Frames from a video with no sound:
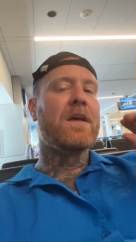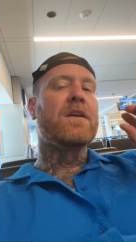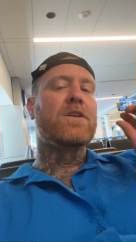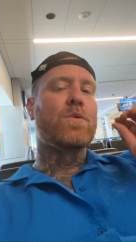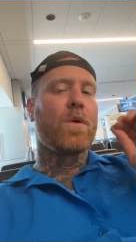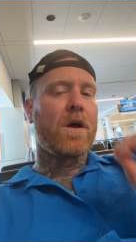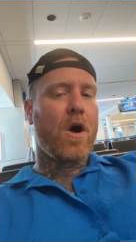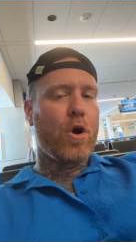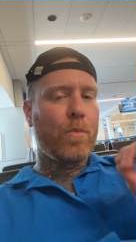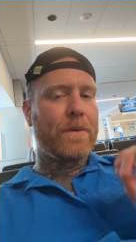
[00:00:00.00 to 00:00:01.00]
You want to
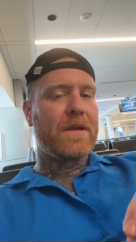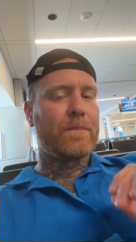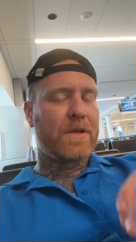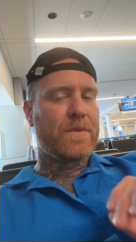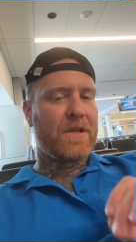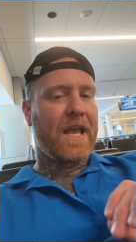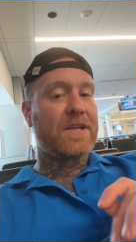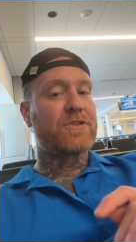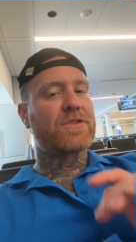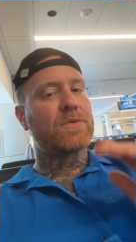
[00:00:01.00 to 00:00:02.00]
open up
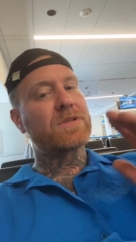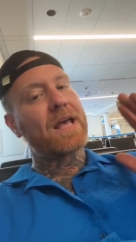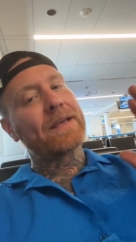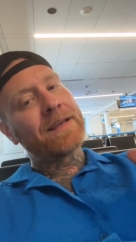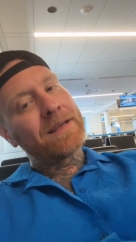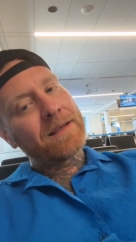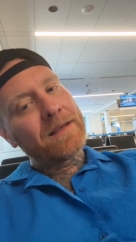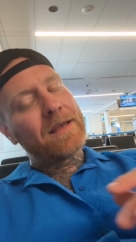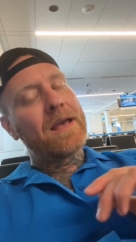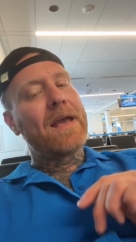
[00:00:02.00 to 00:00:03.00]
communication. So it's like,
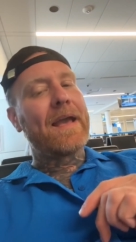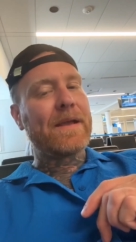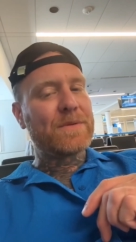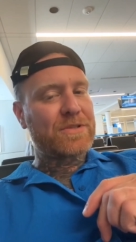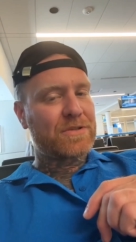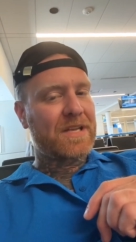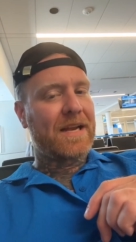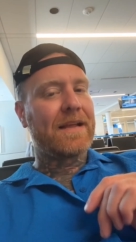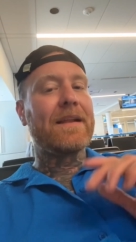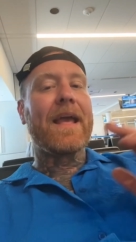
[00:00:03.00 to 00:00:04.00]
"Hey, Mr.
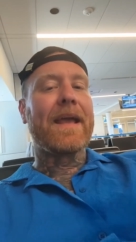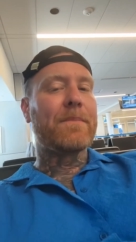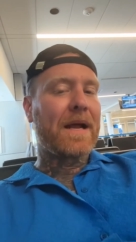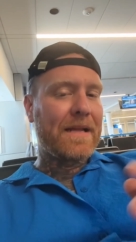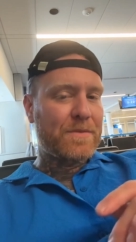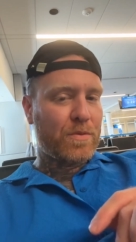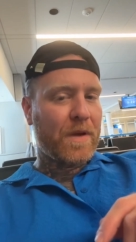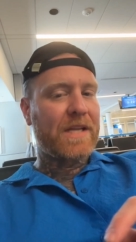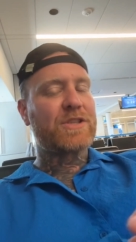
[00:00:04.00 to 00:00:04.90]
Tenant, hey, my name's Rich.